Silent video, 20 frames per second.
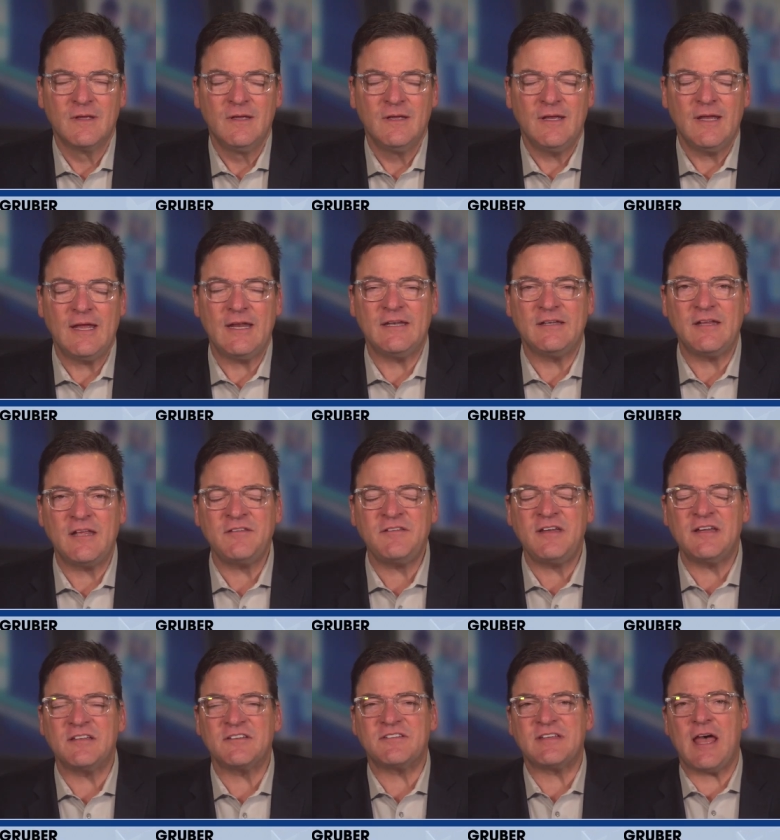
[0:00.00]
And doesn't
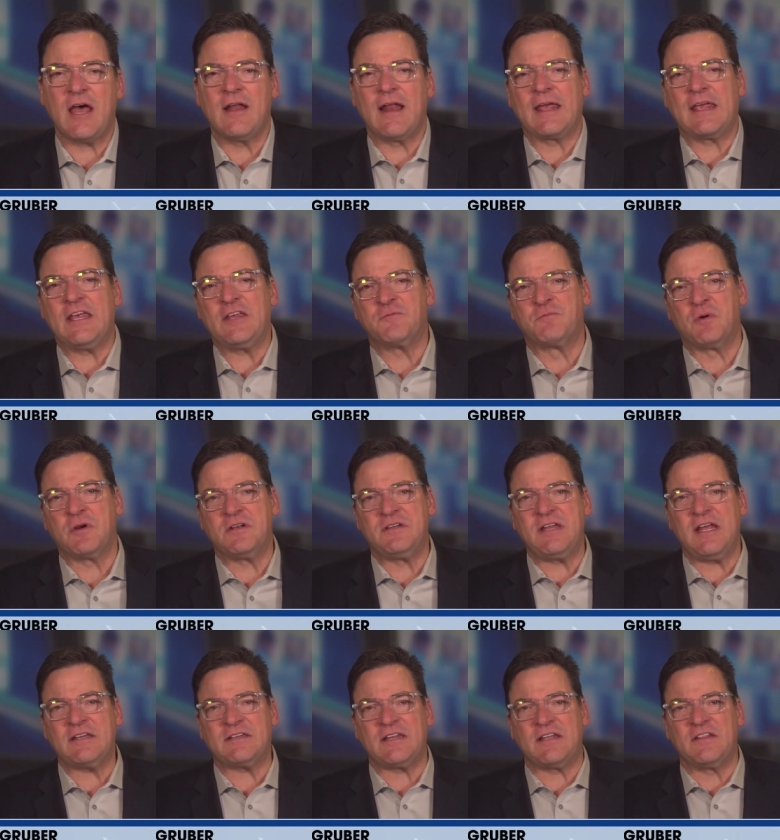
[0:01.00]
it sound like he's
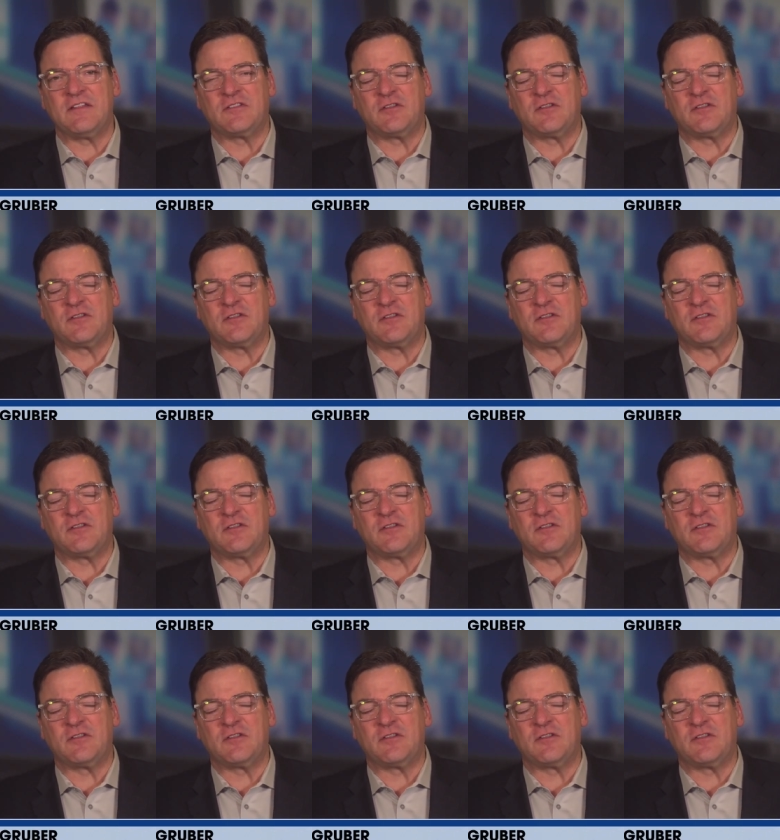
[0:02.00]
predicting that